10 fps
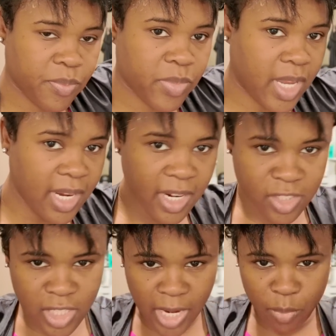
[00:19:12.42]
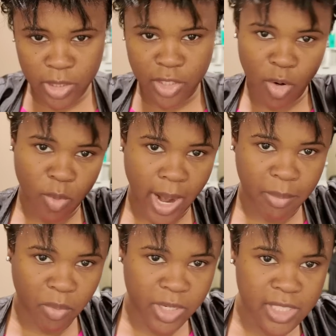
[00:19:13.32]
And there's like really no rhyme
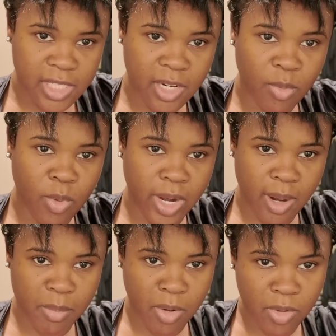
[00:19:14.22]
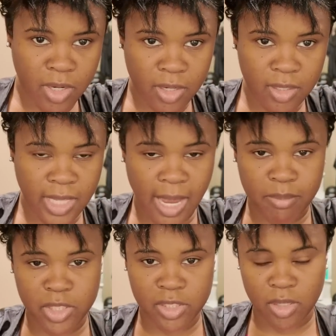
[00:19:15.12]
or reason of where I'm gonna curl. I'm
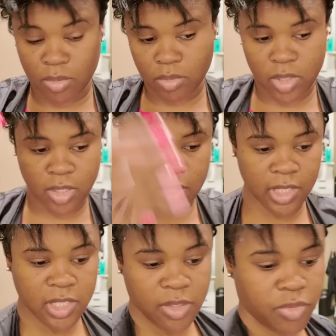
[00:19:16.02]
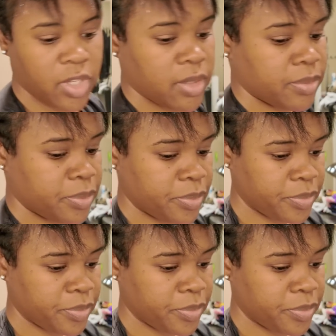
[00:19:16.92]
just gonna curl it to the front.